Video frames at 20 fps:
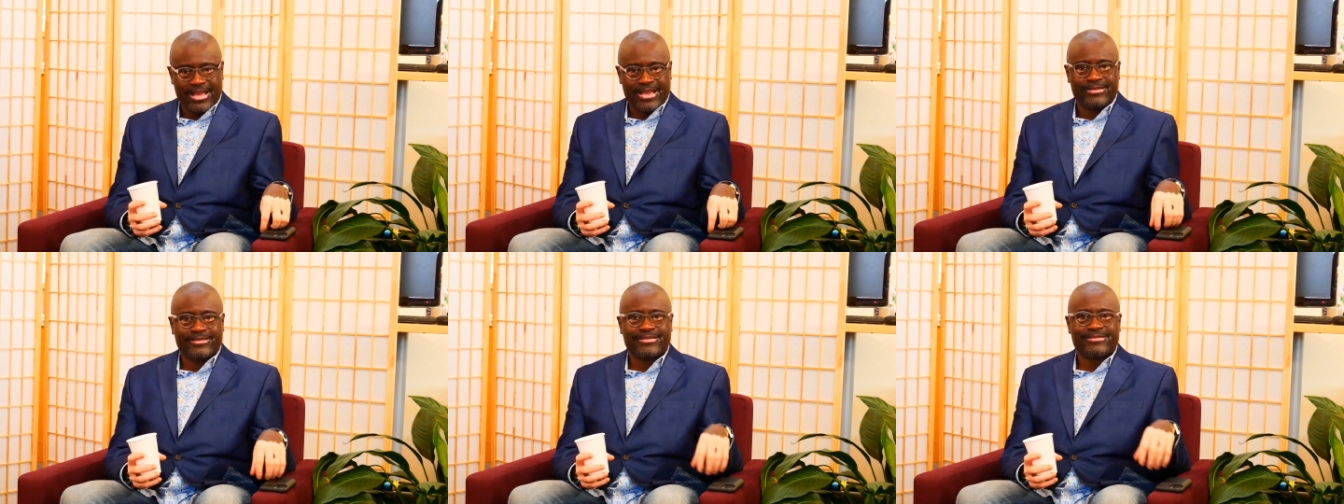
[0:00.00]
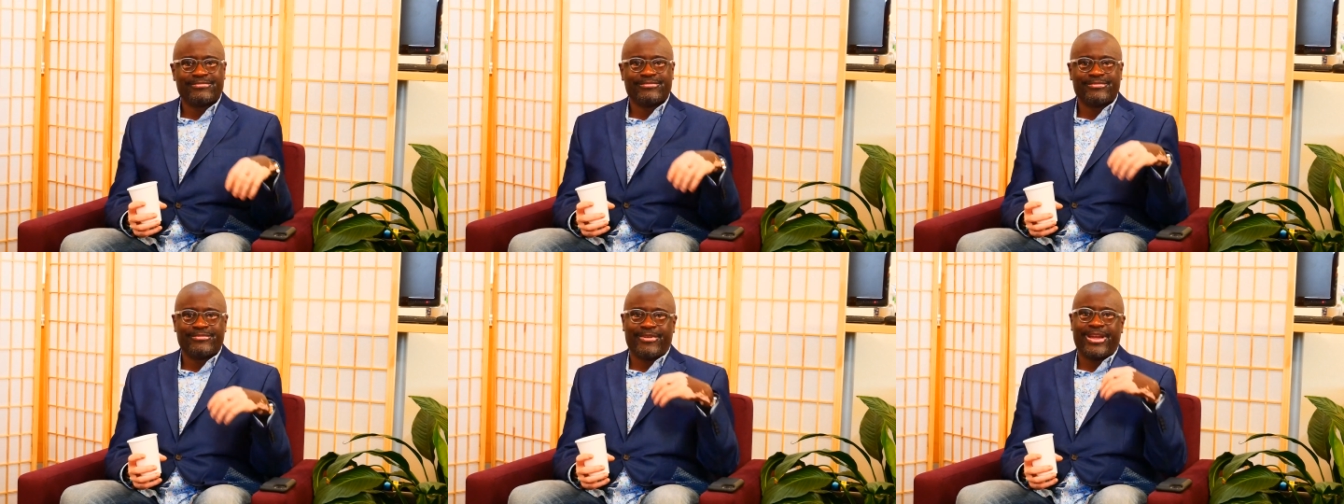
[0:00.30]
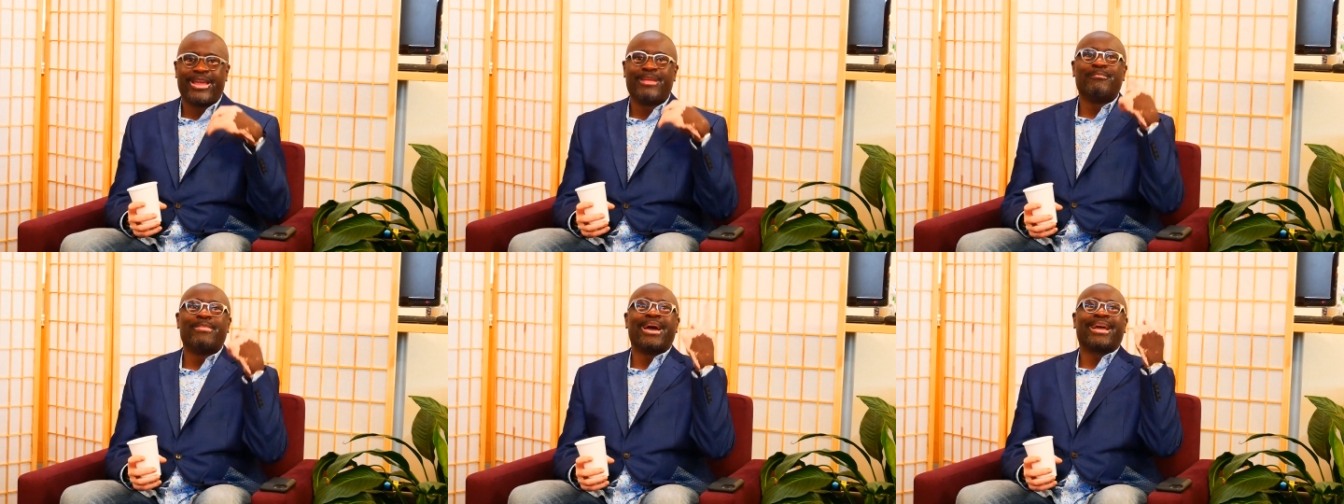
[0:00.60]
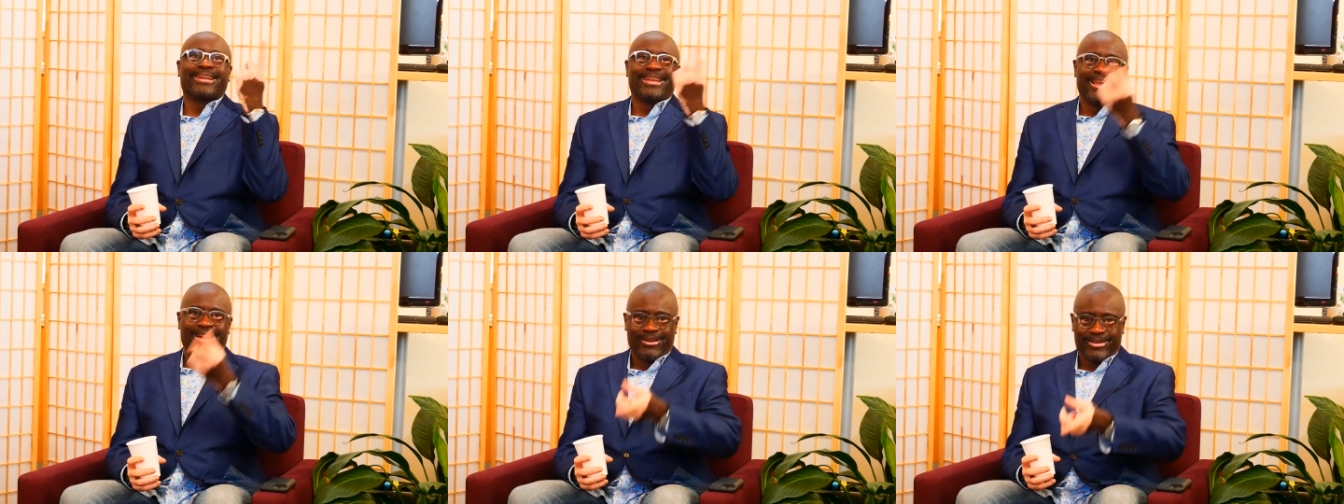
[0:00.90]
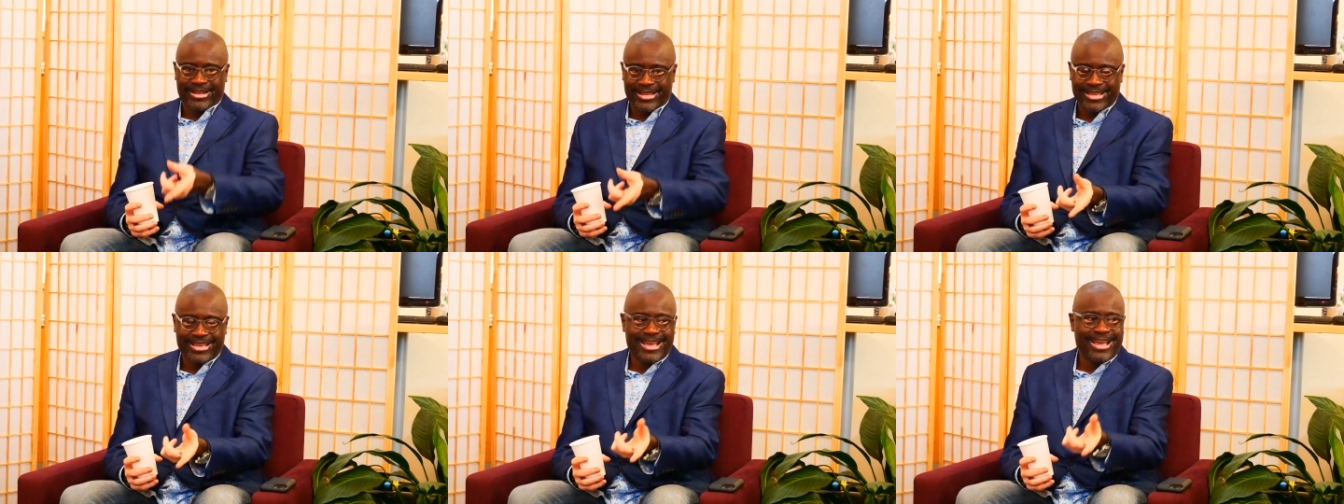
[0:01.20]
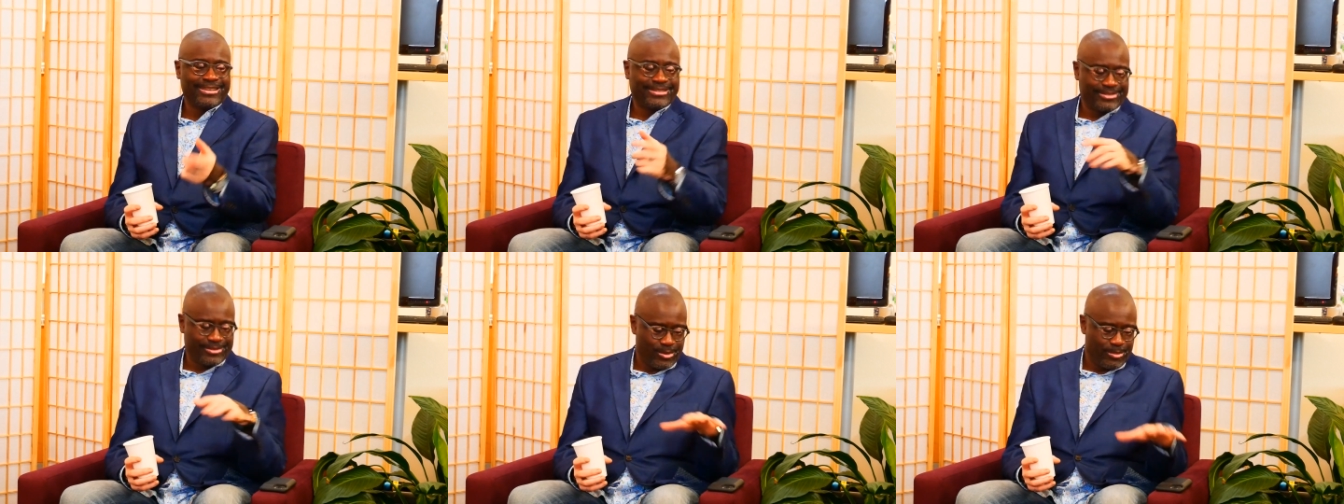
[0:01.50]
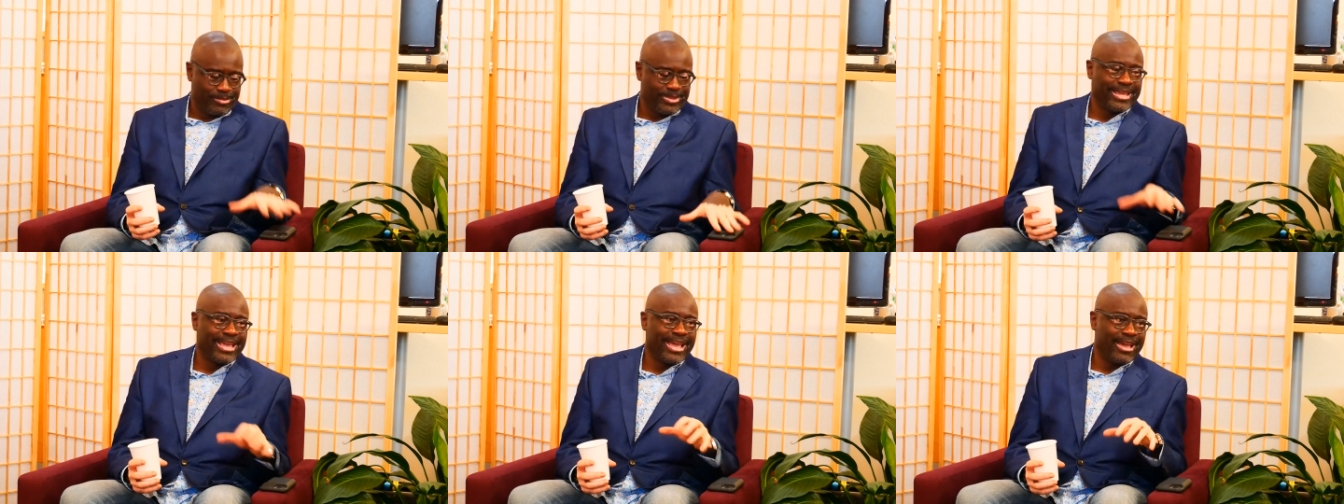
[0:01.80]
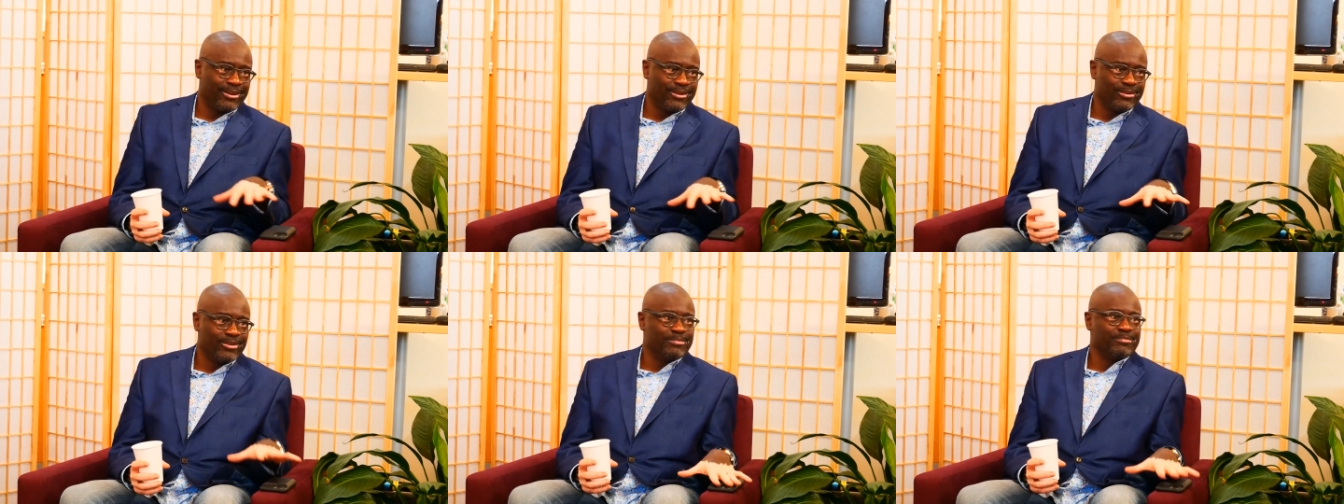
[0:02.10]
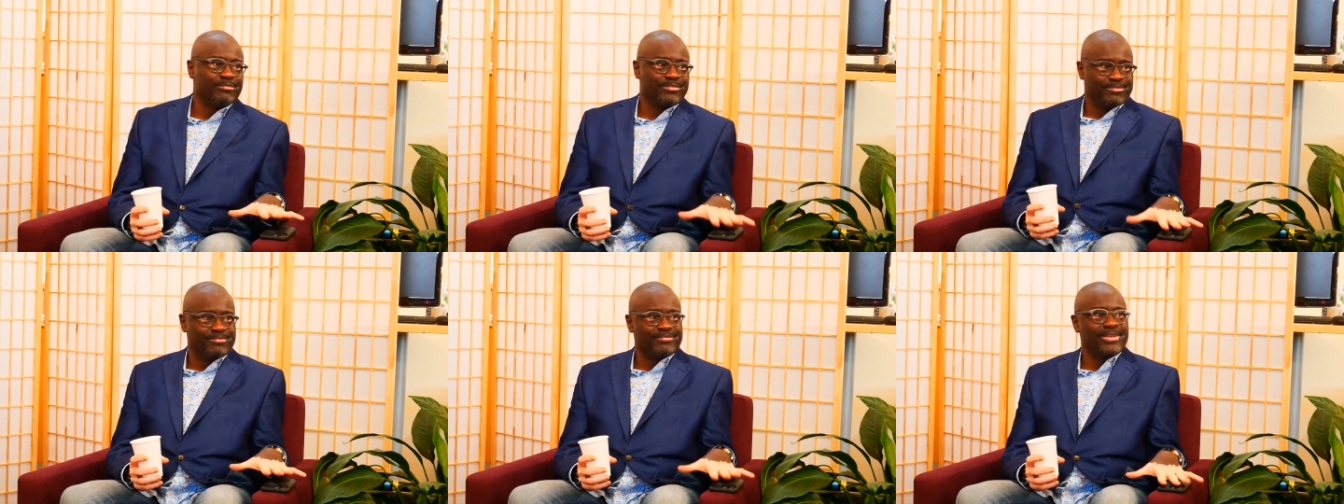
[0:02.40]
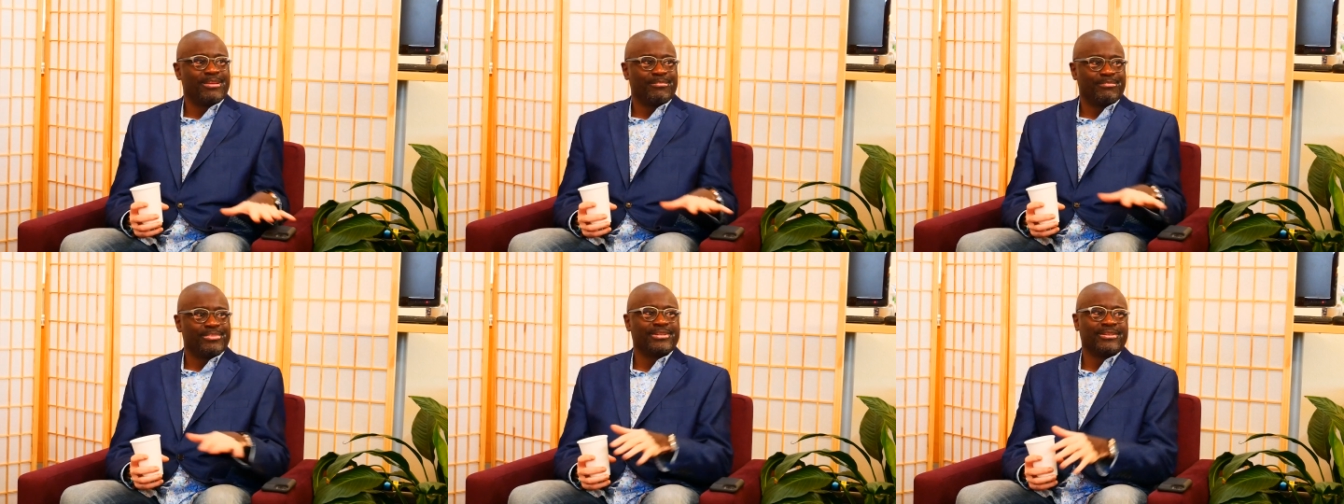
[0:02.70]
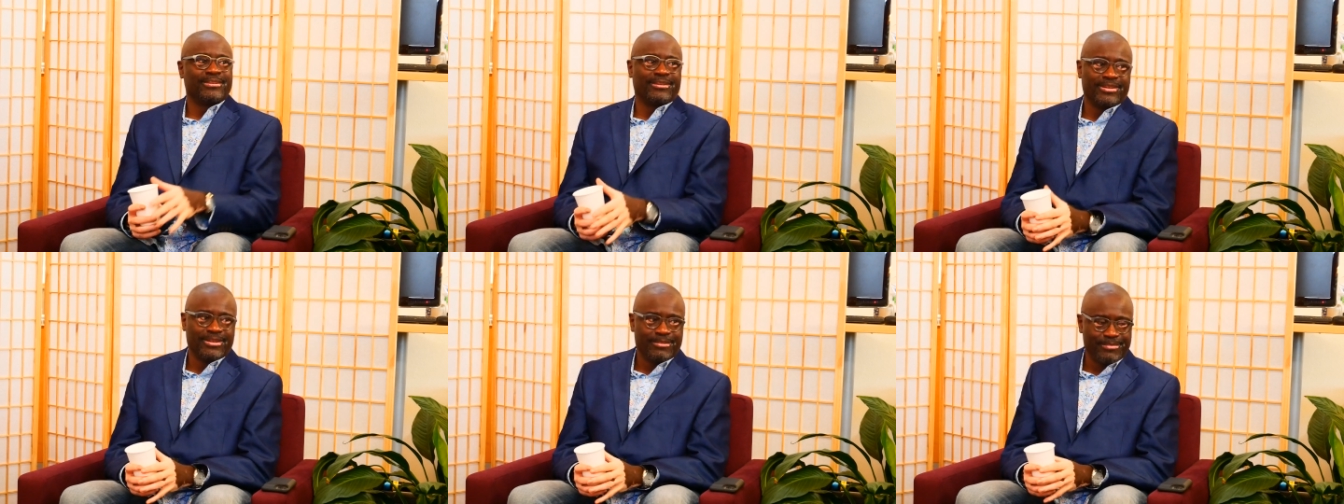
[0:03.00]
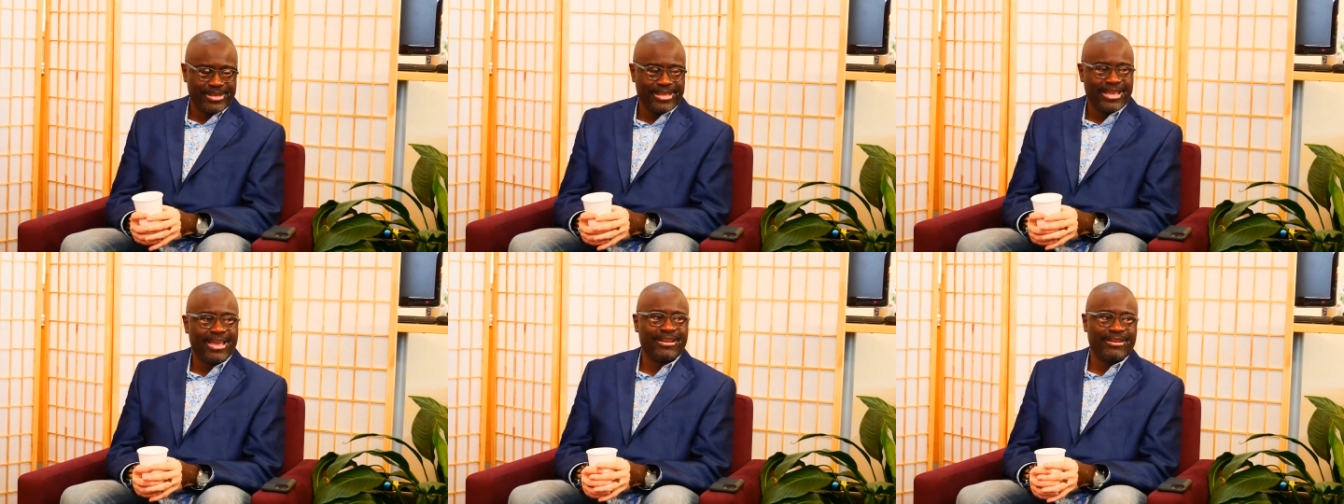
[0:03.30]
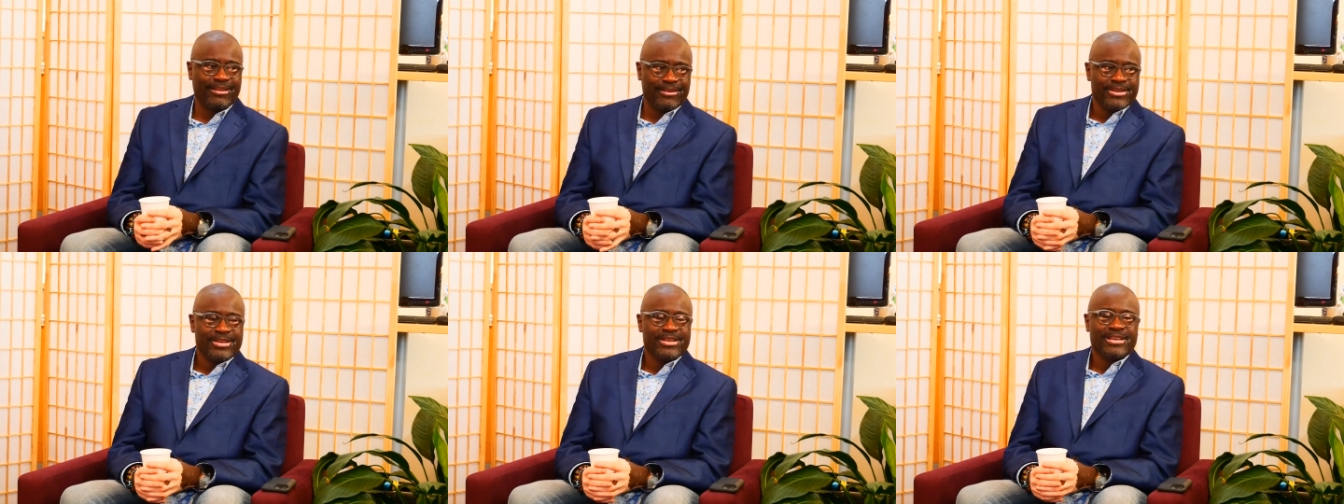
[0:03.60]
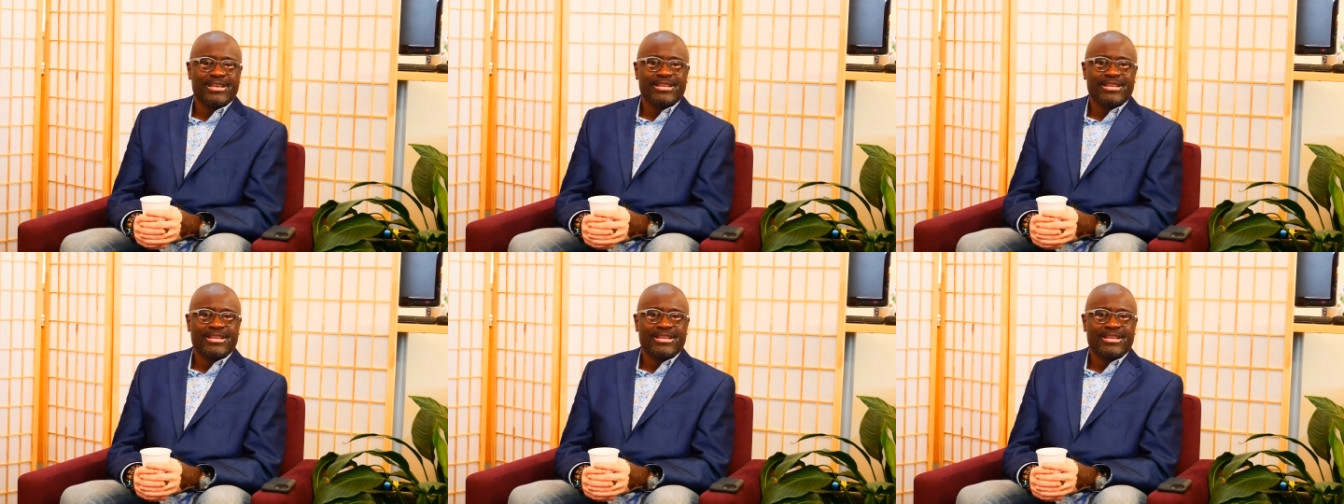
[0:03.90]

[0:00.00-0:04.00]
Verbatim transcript: I ran back down and got to a piano and, and put it on the piano,